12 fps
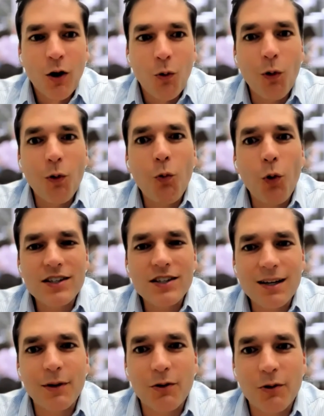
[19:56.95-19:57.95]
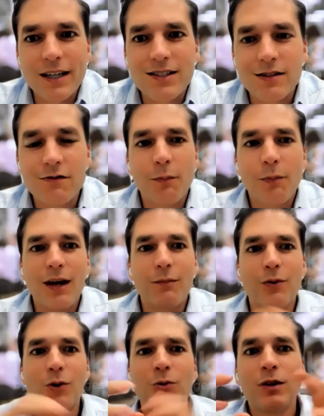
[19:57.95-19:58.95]
what are some of the reasons for
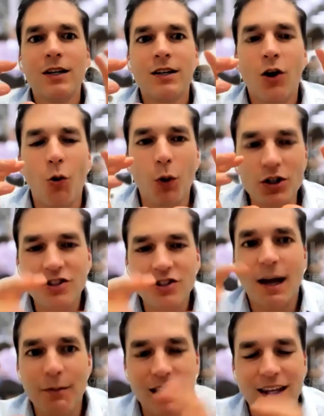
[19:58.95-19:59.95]
people, or what should they be